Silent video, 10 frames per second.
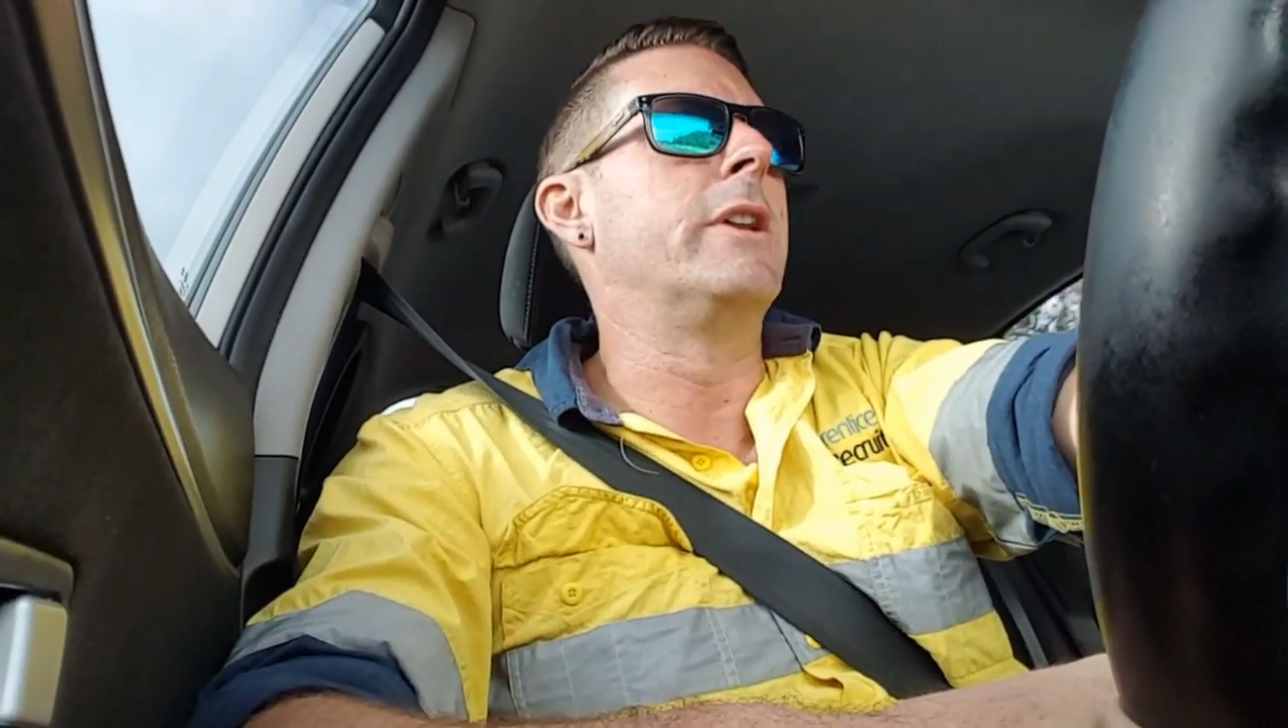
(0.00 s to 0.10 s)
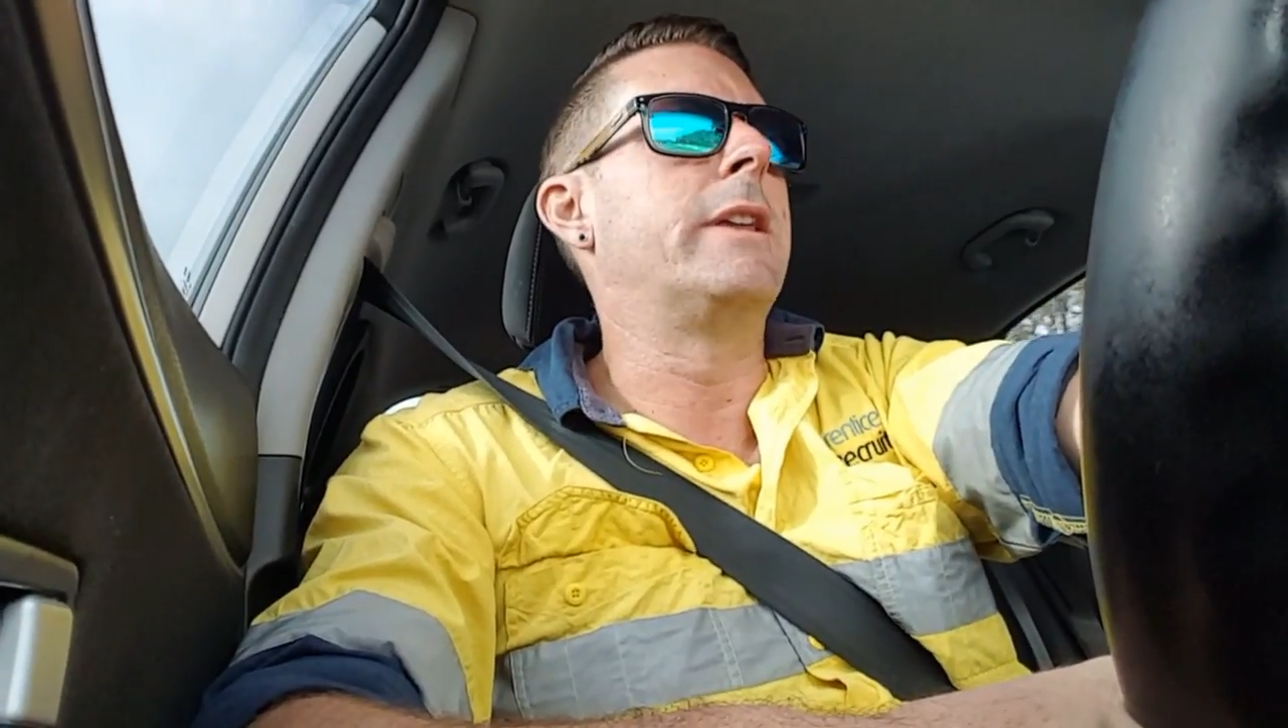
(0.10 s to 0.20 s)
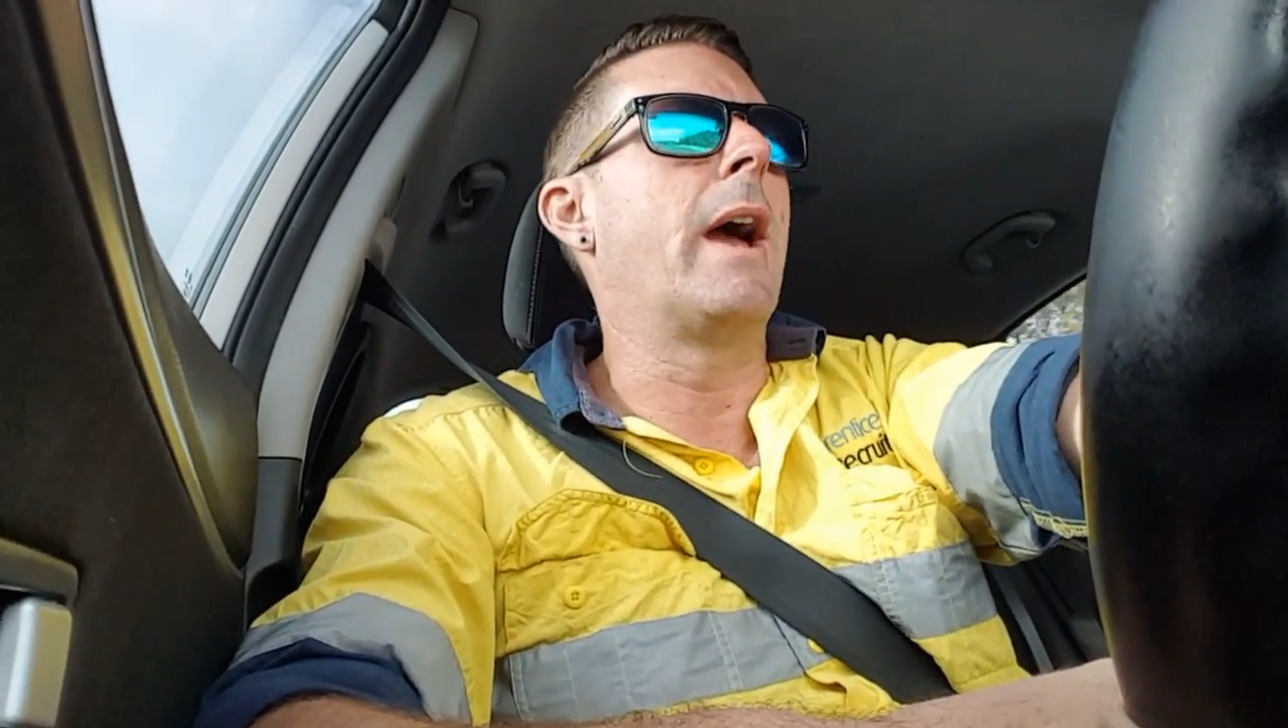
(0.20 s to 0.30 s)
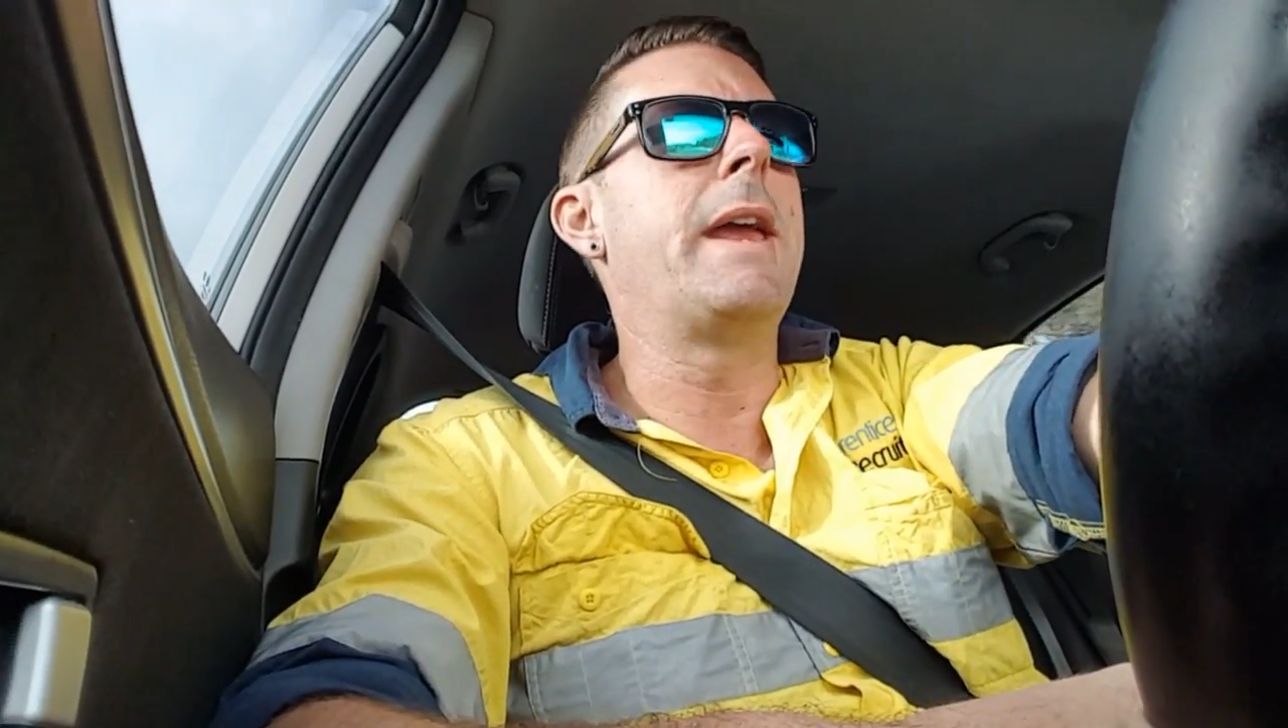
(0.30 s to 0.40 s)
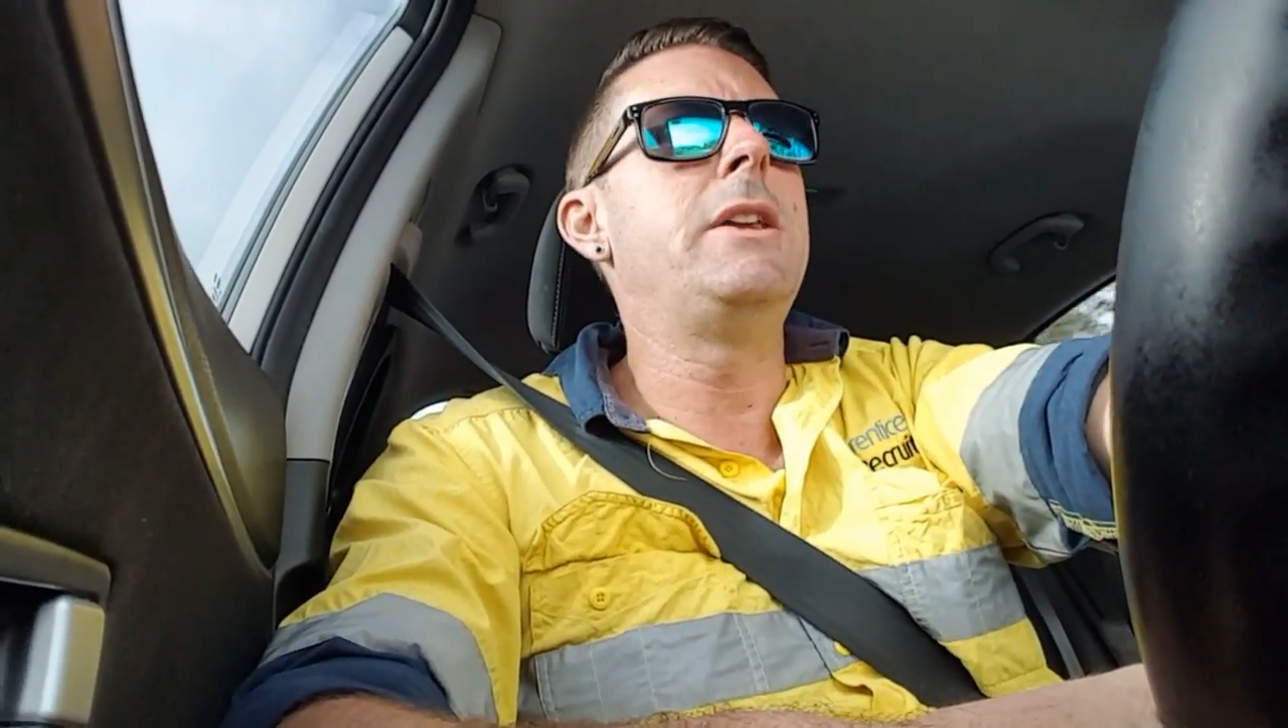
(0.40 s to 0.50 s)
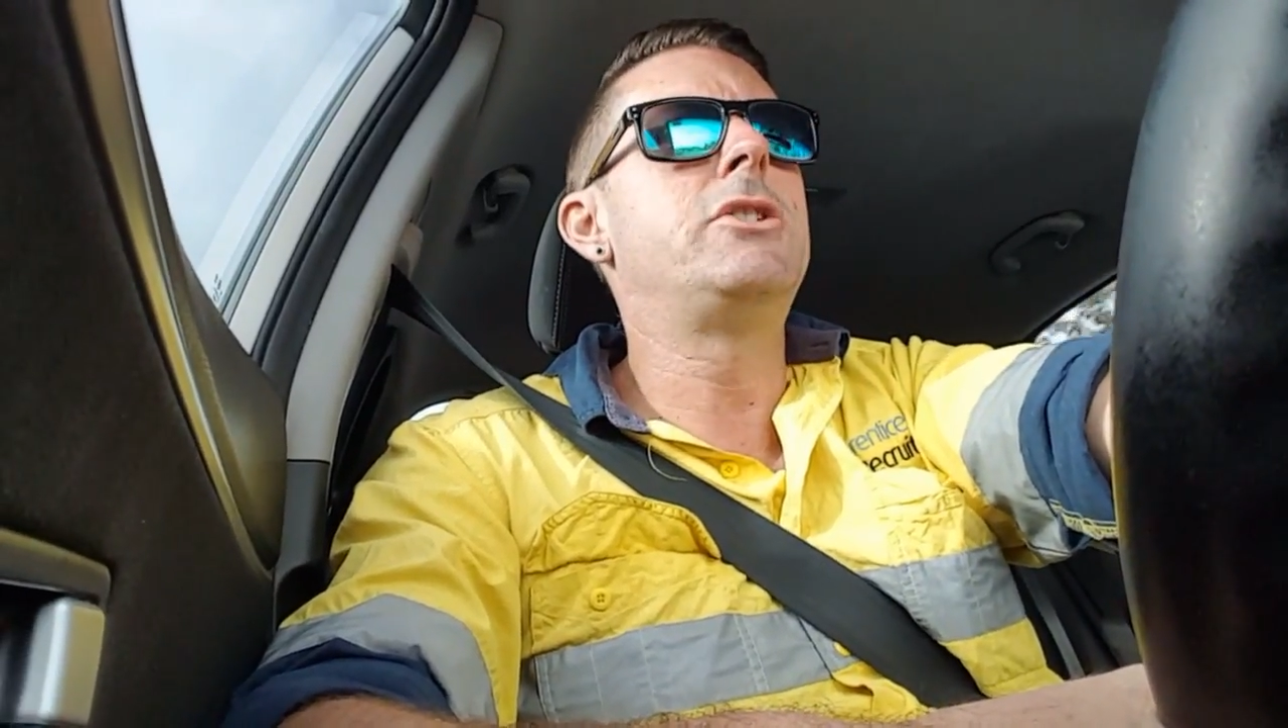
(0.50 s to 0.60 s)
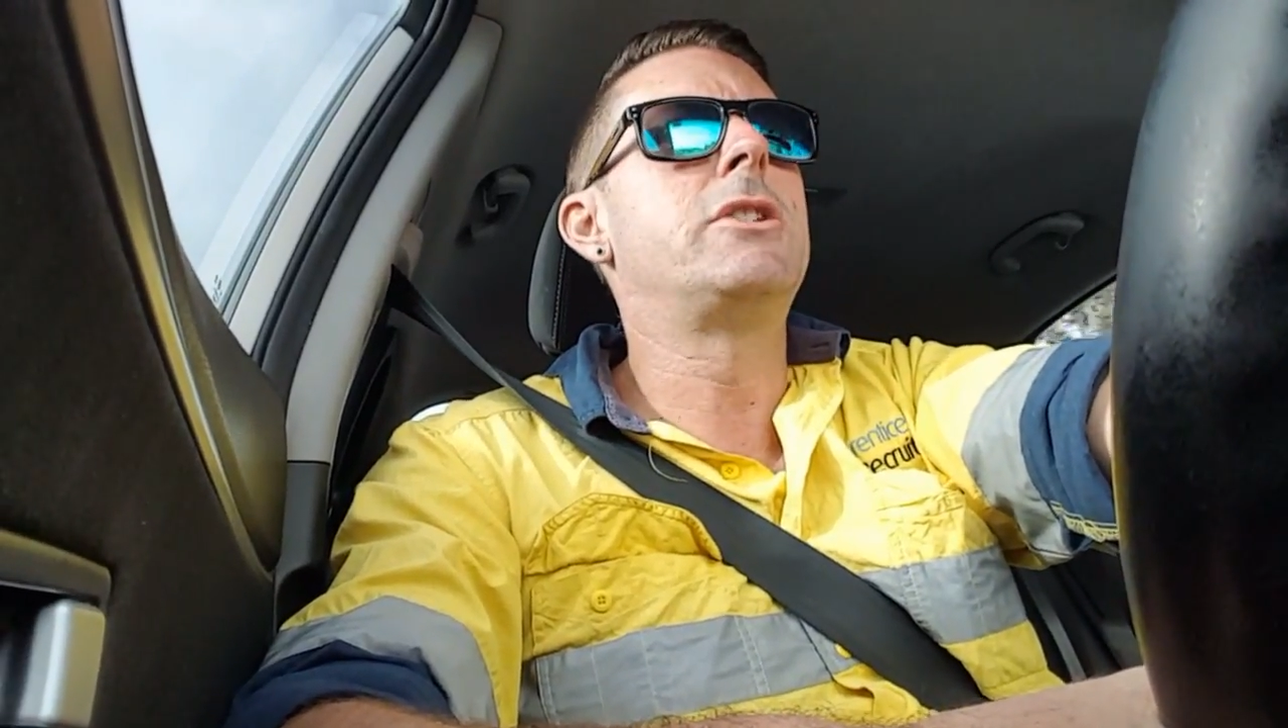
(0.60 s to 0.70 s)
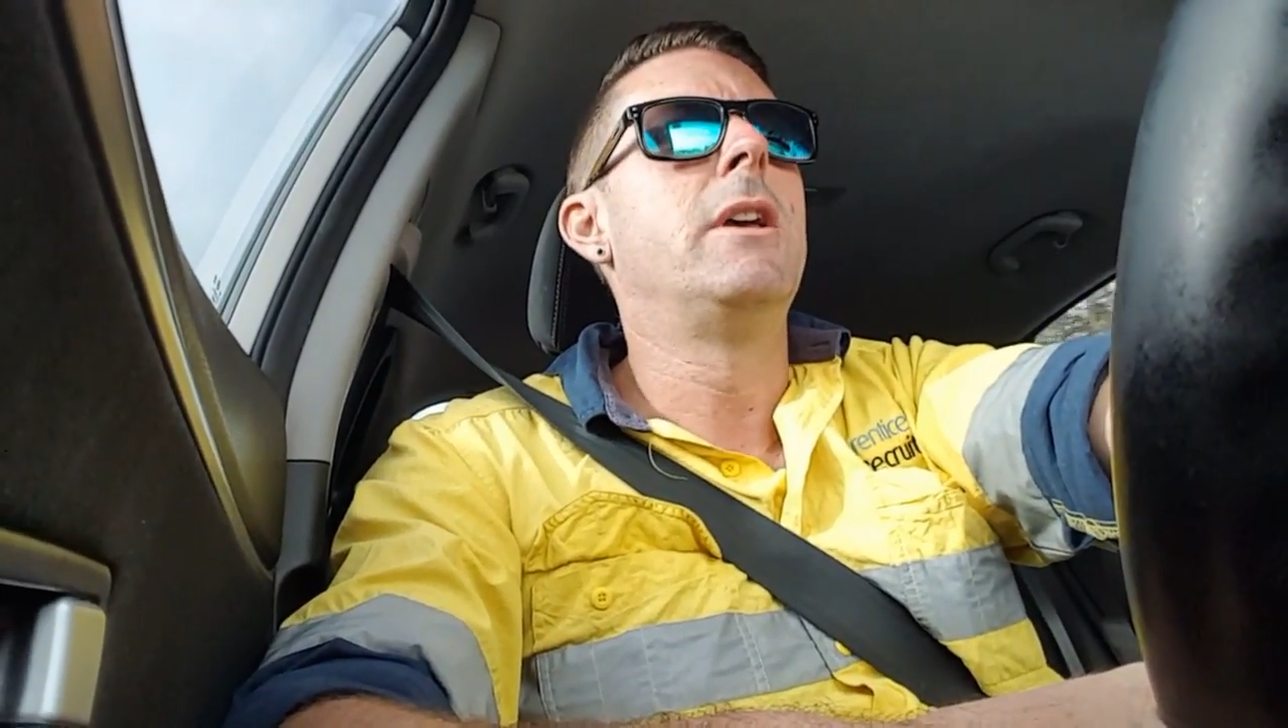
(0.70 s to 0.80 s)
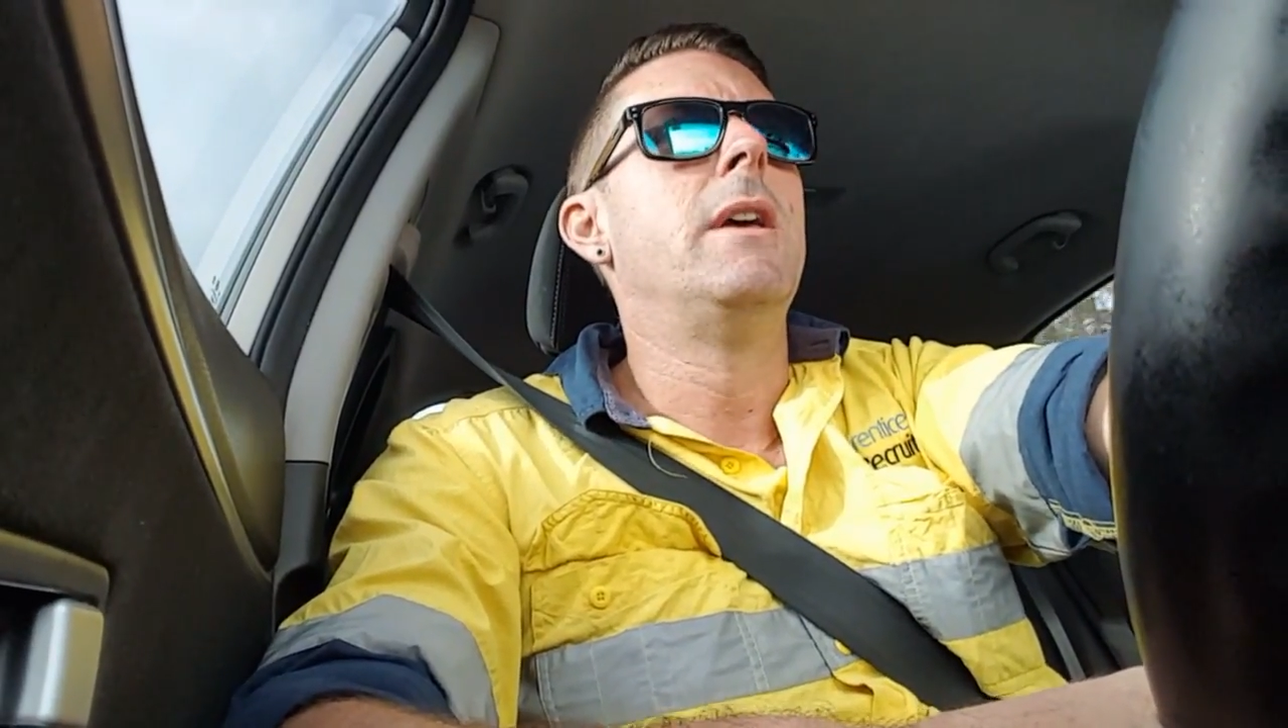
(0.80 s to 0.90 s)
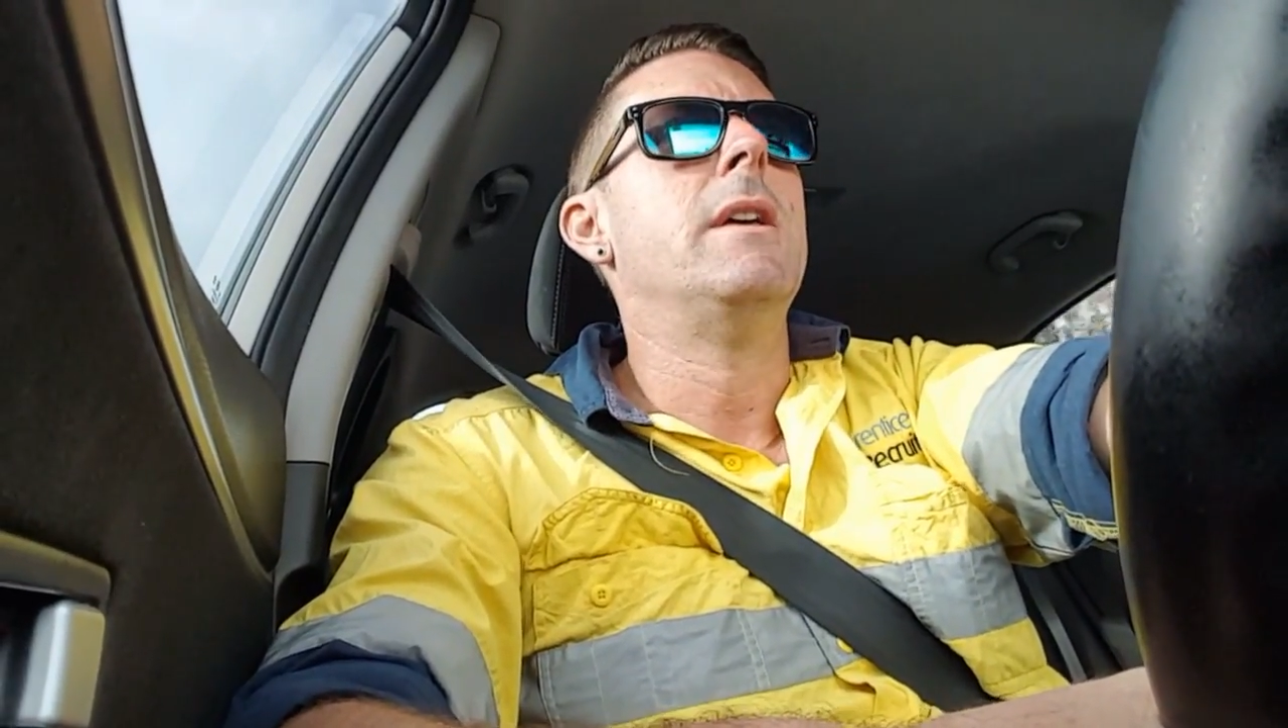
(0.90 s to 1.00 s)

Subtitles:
engaged.